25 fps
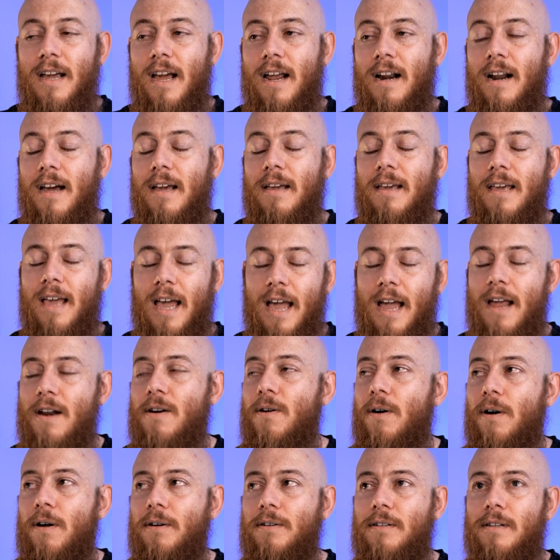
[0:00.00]
And I
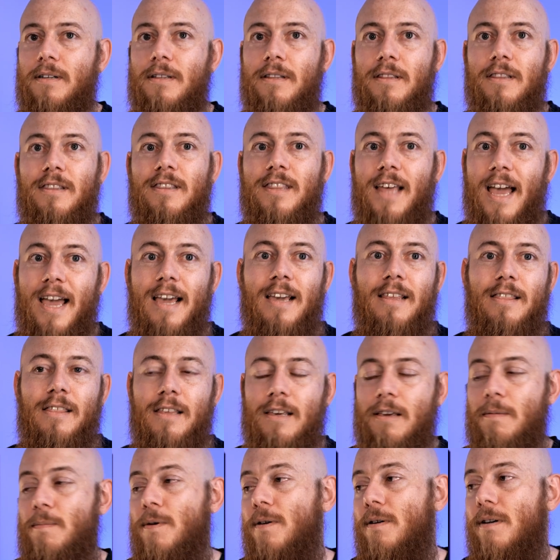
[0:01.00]
cannot thank the
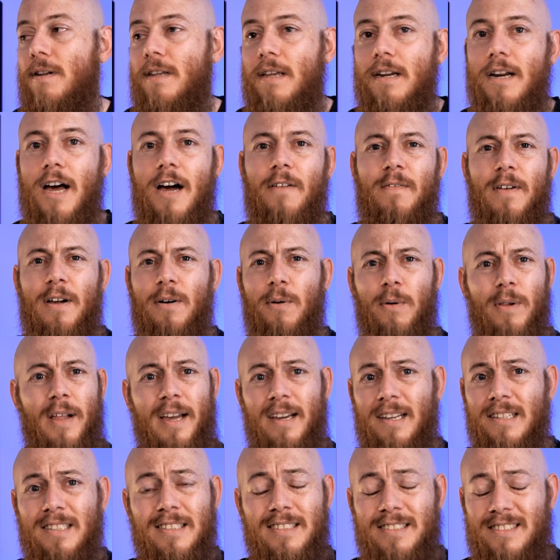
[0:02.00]
community enough. And all I
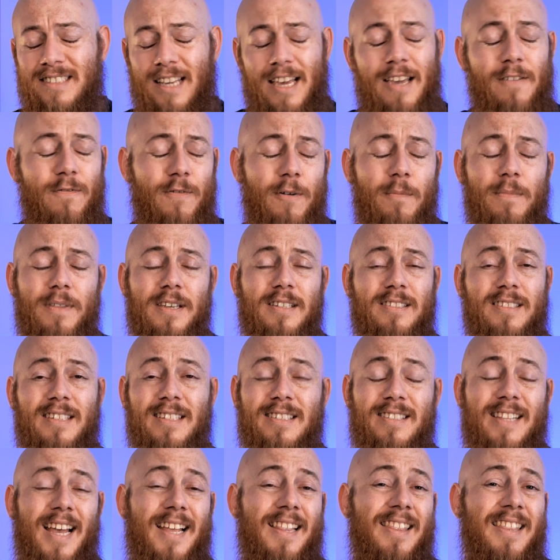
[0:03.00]
can say from this
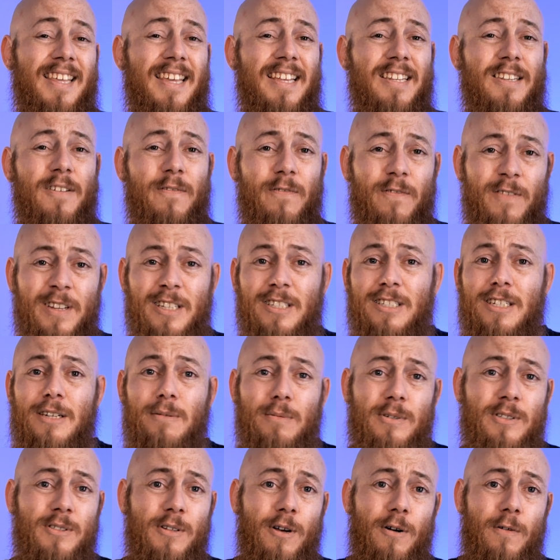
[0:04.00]
is that the DaVinci
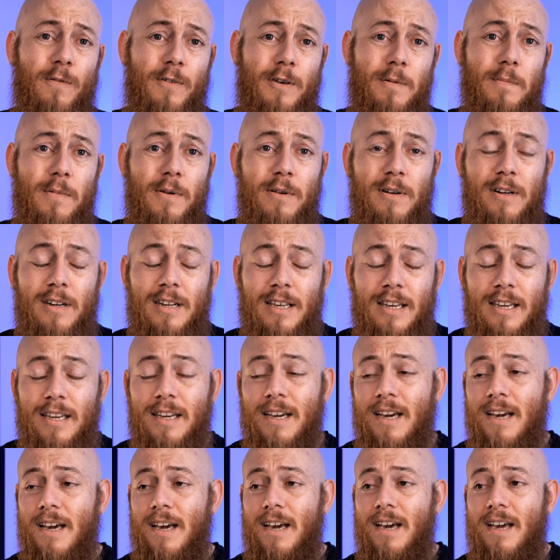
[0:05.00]
Resolve community
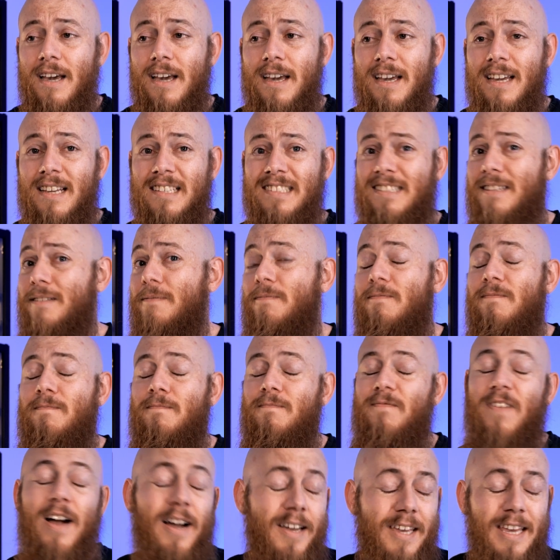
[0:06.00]
is the
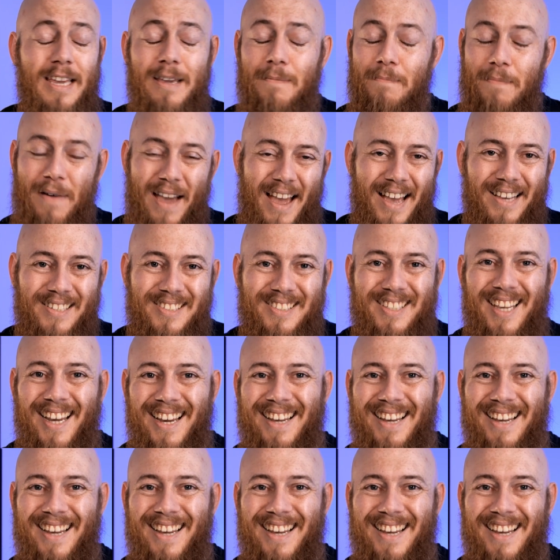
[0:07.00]
fucking best.